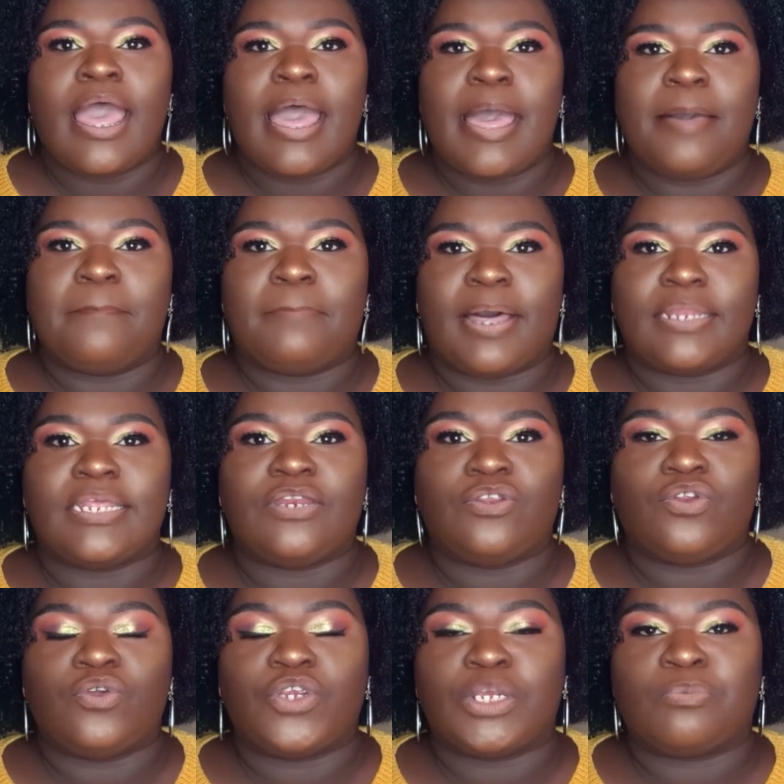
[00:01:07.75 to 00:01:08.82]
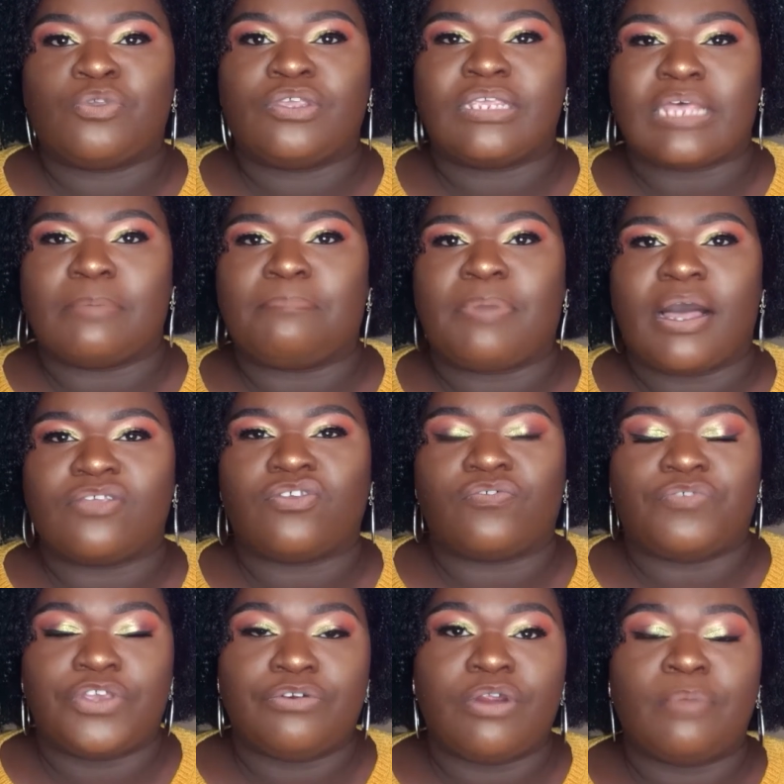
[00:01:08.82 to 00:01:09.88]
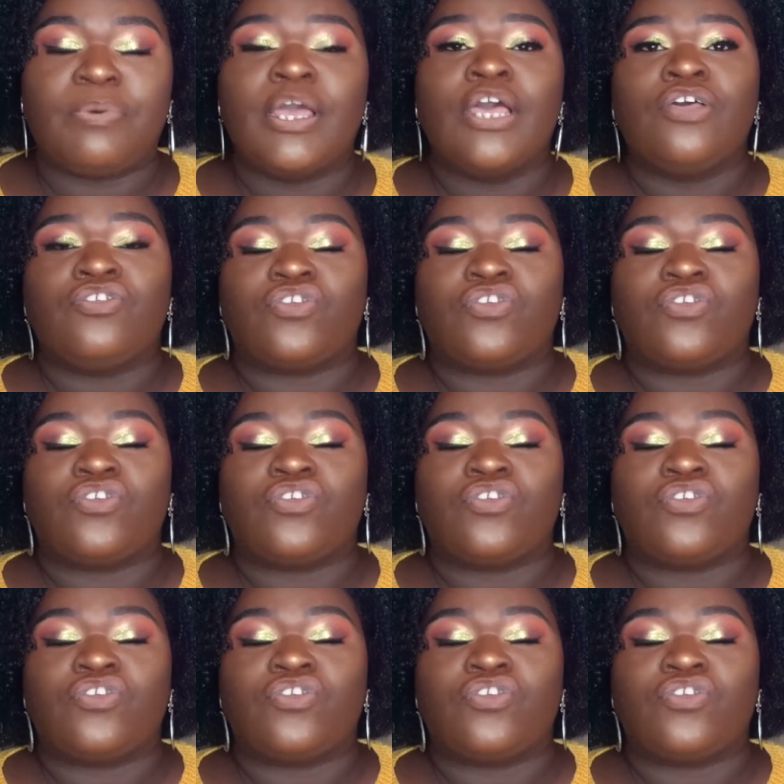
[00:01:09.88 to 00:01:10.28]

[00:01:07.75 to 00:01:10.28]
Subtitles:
but they do ship to some parts of Europe.